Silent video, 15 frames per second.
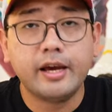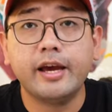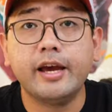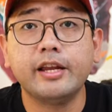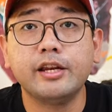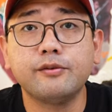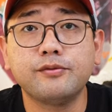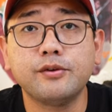
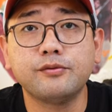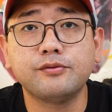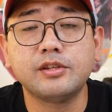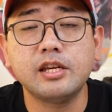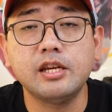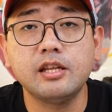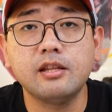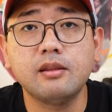and if you've
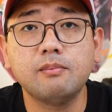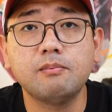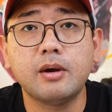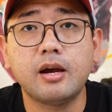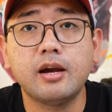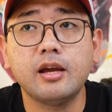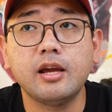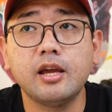seen
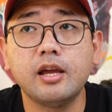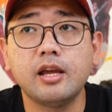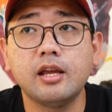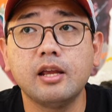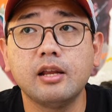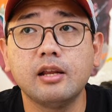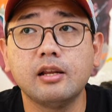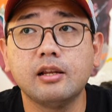
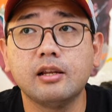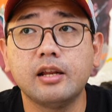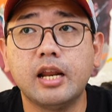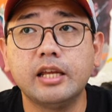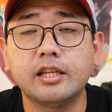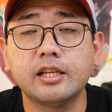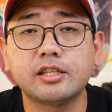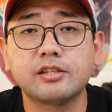my
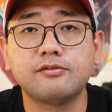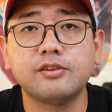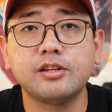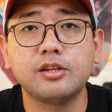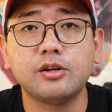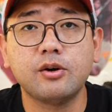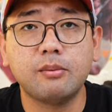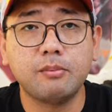latest
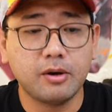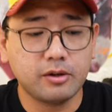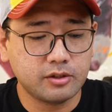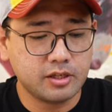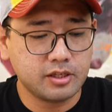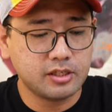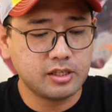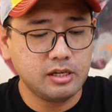video
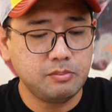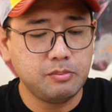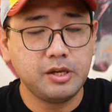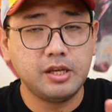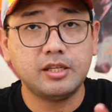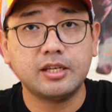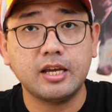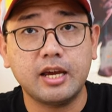about the
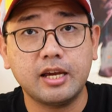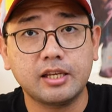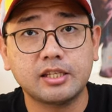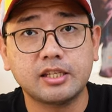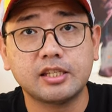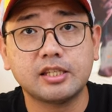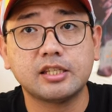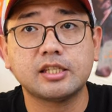
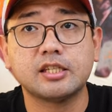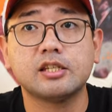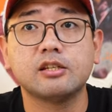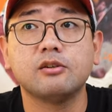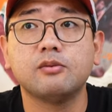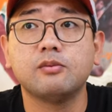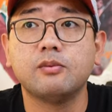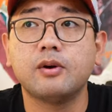ZP6
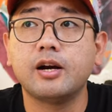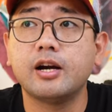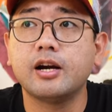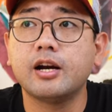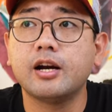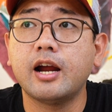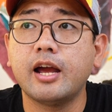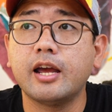
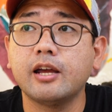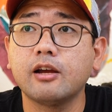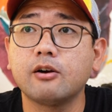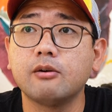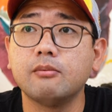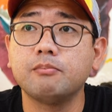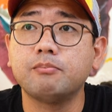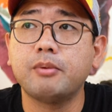where I
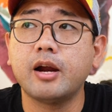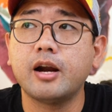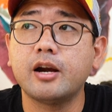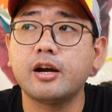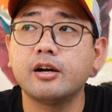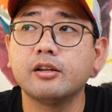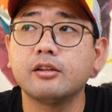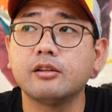
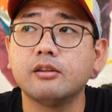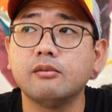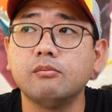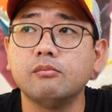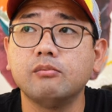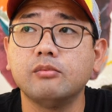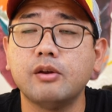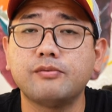compared
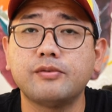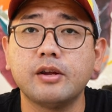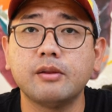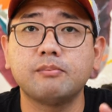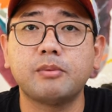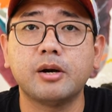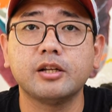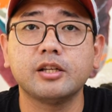
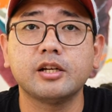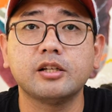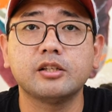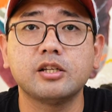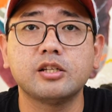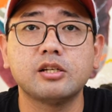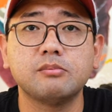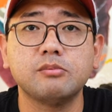different particle
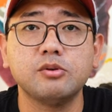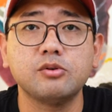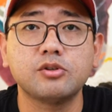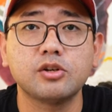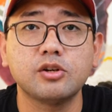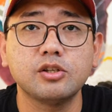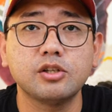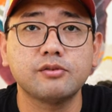
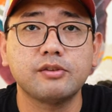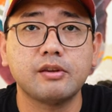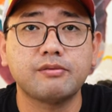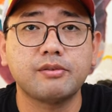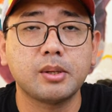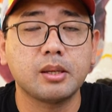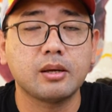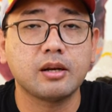distributions of
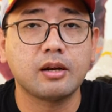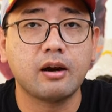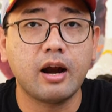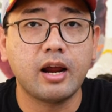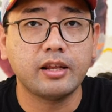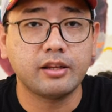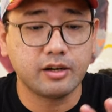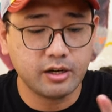different
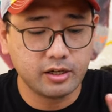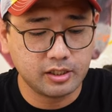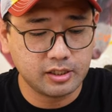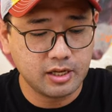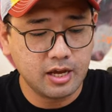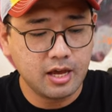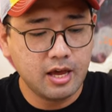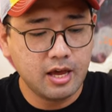grinders,